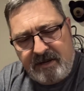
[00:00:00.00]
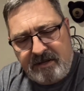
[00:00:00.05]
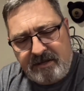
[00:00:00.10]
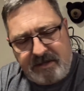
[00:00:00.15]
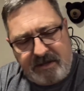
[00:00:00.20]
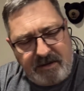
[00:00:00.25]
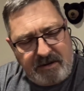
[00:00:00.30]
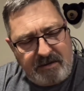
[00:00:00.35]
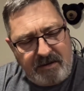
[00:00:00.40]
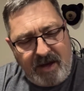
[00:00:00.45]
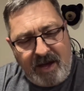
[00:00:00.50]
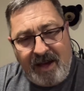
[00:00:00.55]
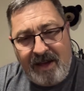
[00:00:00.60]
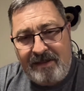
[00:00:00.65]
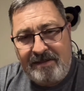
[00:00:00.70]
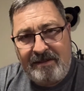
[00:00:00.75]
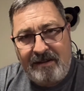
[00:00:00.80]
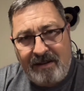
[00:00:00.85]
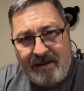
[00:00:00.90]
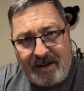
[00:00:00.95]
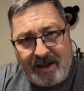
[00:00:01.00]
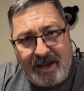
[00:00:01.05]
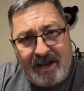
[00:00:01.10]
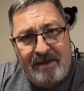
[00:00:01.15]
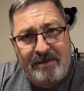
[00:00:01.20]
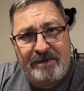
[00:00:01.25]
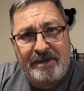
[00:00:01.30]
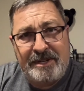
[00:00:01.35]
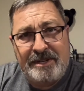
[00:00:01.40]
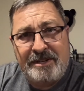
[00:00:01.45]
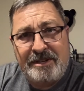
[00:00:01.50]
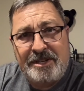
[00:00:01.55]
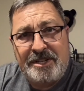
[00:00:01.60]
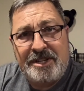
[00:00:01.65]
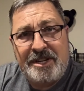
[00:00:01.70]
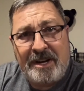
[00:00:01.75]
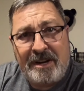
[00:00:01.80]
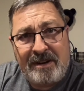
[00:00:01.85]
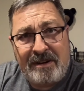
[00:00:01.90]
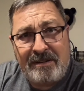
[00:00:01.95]
So I thought I would
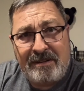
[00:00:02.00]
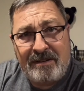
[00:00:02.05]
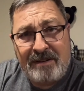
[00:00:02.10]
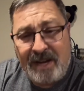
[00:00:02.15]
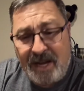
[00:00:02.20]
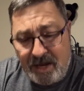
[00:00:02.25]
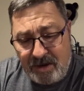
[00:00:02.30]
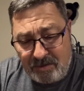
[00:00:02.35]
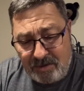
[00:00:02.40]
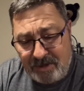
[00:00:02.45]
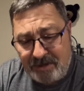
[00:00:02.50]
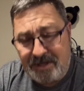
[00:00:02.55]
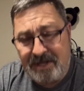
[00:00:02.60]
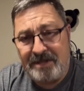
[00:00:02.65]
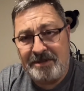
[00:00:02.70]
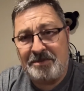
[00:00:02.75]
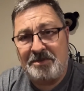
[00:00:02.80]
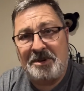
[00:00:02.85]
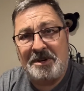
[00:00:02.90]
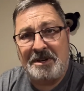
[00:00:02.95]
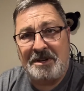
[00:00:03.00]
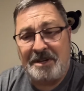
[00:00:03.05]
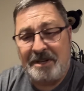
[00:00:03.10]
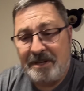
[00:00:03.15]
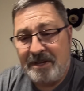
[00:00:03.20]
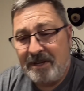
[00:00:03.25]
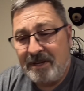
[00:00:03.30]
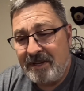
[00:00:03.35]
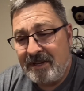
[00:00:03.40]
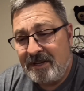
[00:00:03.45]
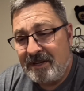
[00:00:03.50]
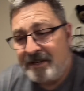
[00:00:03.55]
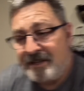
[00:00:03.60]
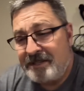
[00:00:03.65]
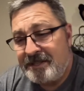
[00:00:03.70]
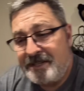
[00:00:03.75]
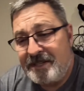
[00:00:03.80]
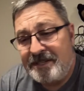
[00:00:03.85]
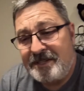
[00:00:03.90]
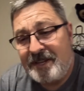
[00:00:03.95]
share how well these work
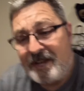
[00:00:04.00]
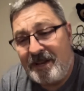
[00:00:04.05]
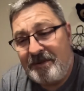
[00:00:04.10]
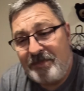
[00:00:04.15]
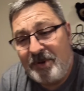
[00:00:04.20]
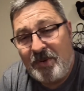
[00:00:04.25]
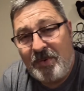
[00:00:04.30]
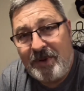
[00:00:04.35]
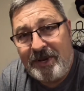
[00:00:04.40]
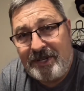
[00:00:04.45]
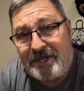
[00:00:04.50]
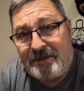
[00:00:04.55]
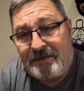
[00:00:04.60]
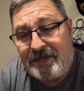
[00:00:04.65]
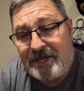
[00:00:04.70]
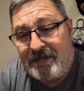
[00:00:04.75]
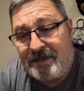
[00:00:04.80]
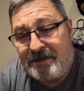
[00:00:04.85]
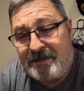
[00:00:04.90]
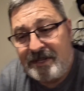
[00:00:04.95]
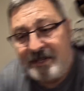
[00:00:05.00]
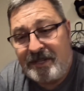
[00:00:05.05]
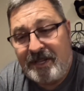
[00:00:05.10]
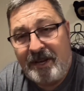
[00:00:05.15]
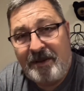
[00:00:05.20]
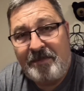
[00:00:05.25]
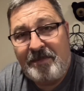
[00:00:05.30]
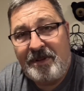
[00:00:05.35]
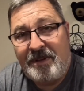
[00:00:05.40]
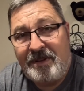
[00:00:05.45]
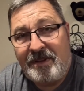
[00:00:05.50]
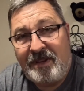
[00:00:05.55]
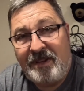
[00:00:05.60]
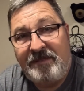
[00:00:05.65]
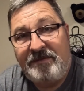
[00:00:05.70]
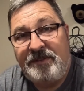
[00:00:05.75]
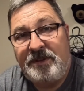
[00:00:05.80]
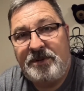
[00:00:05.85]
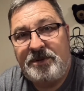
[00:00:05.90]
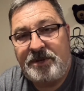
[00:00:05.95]
since I'm going to be using them
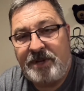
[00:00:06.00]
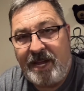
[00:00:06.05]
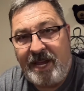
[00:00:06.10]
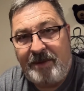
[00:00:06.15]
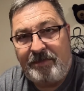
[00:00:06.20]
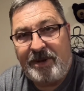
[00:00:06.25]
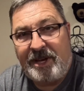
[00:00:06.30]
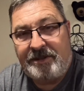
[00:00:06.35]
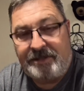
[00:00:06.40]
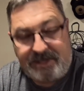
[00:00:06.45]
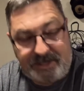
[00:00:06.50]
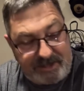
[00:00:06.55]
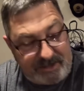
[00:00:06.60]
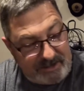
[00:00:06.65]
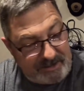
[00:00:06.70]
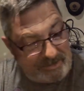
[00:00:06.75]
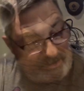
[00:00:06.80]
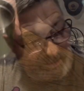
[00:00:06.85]
on future campouts.